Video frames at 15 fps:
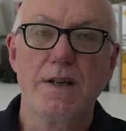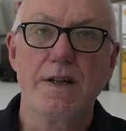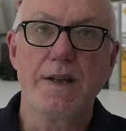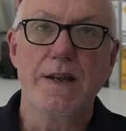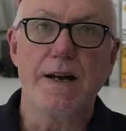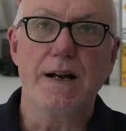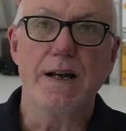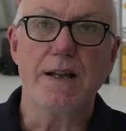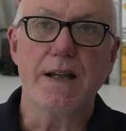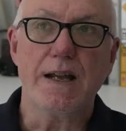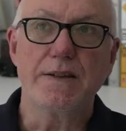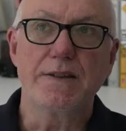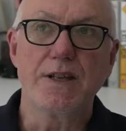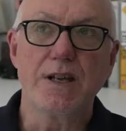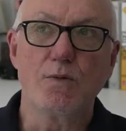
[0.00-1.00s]
Yeah, I
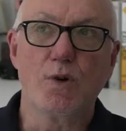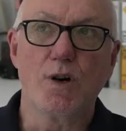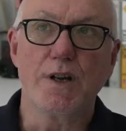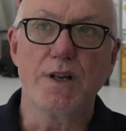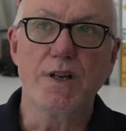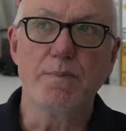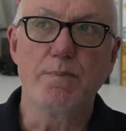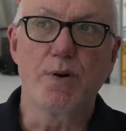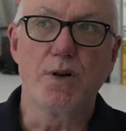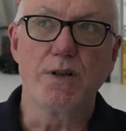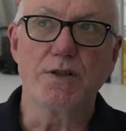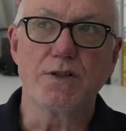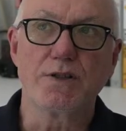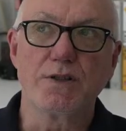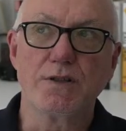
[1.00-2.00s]
think what he
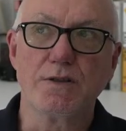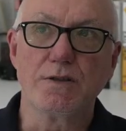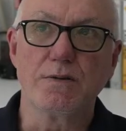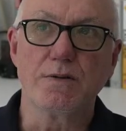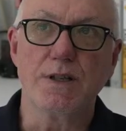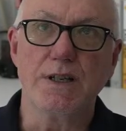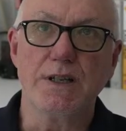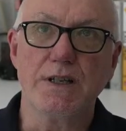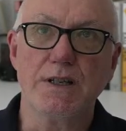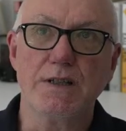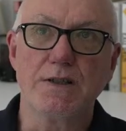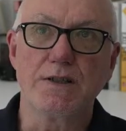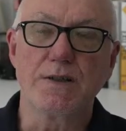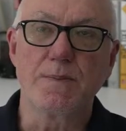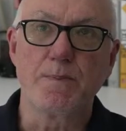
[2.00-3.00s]
points to
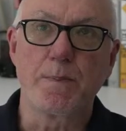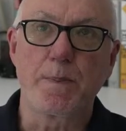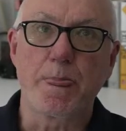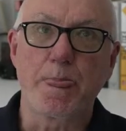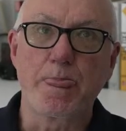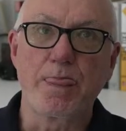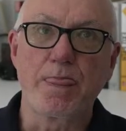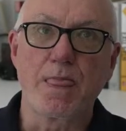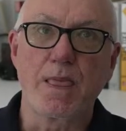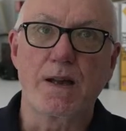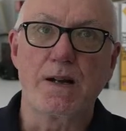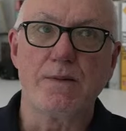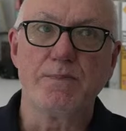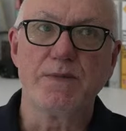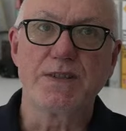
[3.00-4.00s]
is
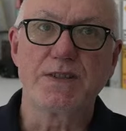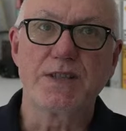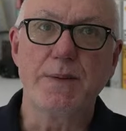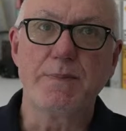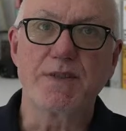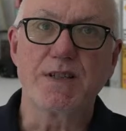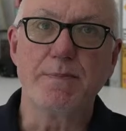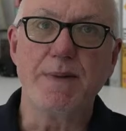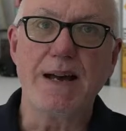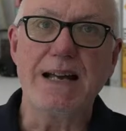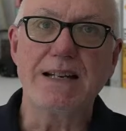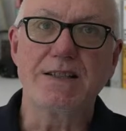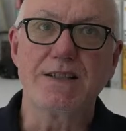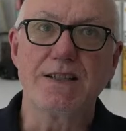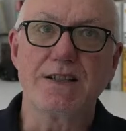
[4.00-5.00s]

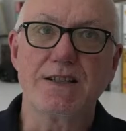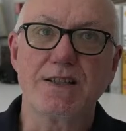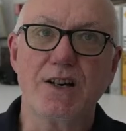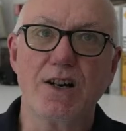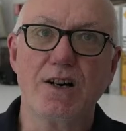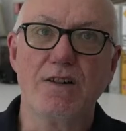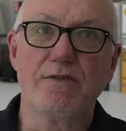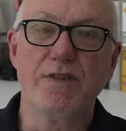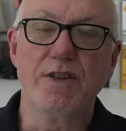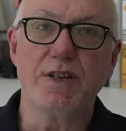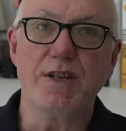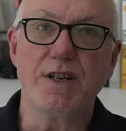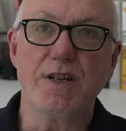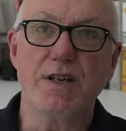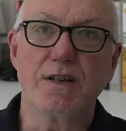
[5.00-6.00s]
symptomatic of
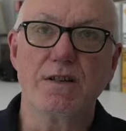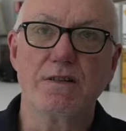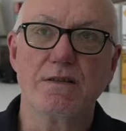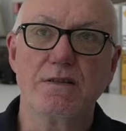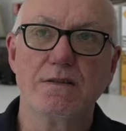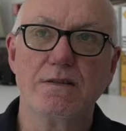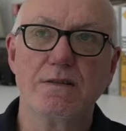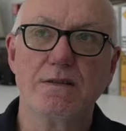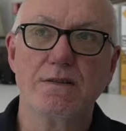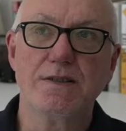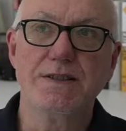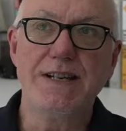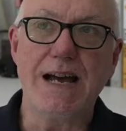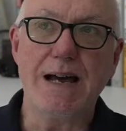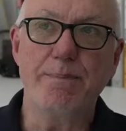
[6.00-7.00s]
the
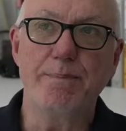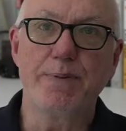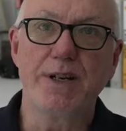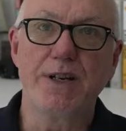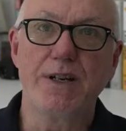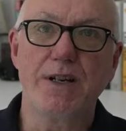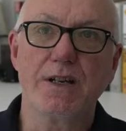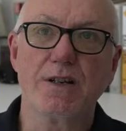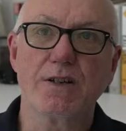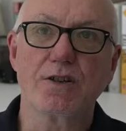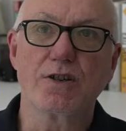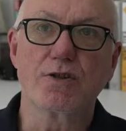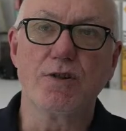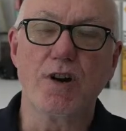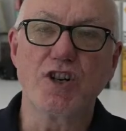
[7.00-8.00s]
dampening and
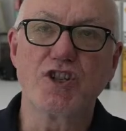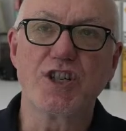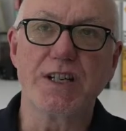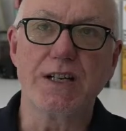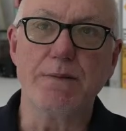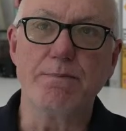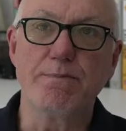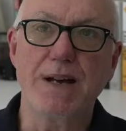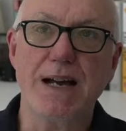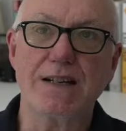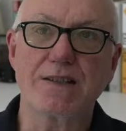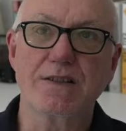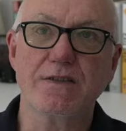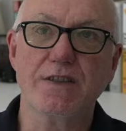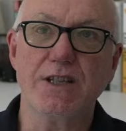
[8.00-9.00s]
crushing
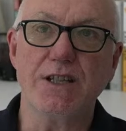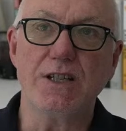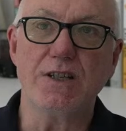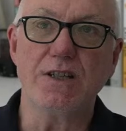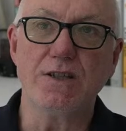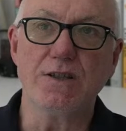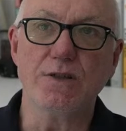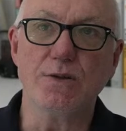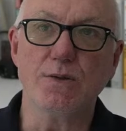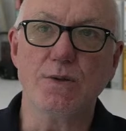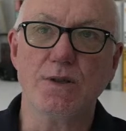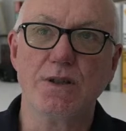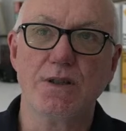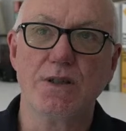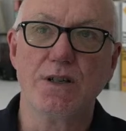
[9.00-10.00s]
impact of the EU
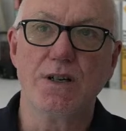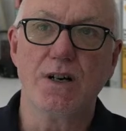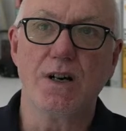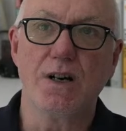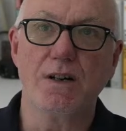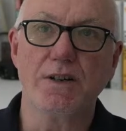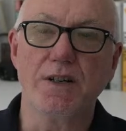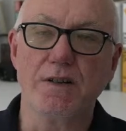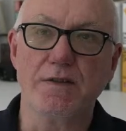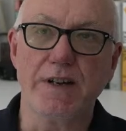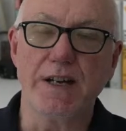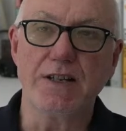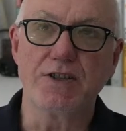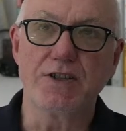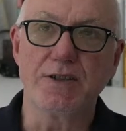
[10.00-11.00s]
on
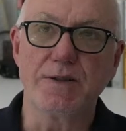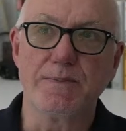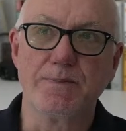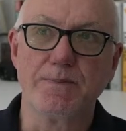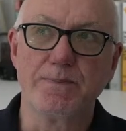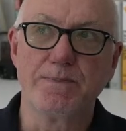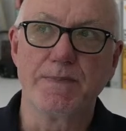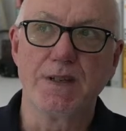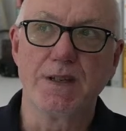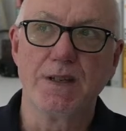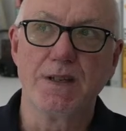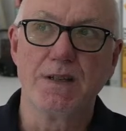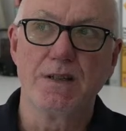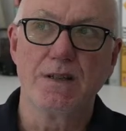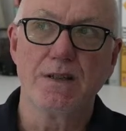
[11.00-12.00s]
innovation.
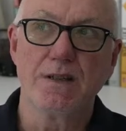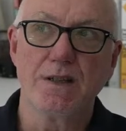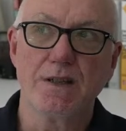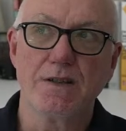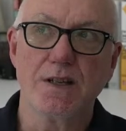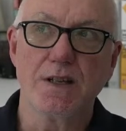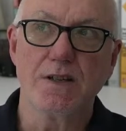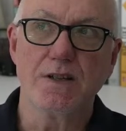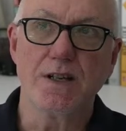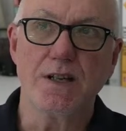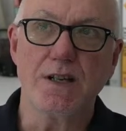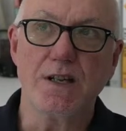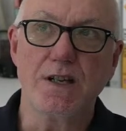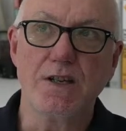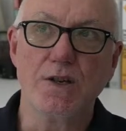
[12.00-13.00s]
The
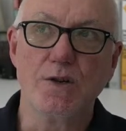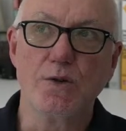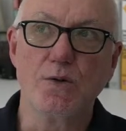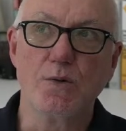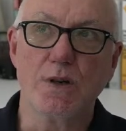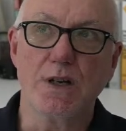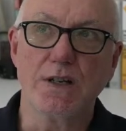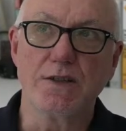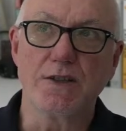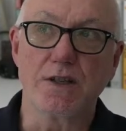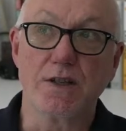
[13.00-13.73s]
EU as a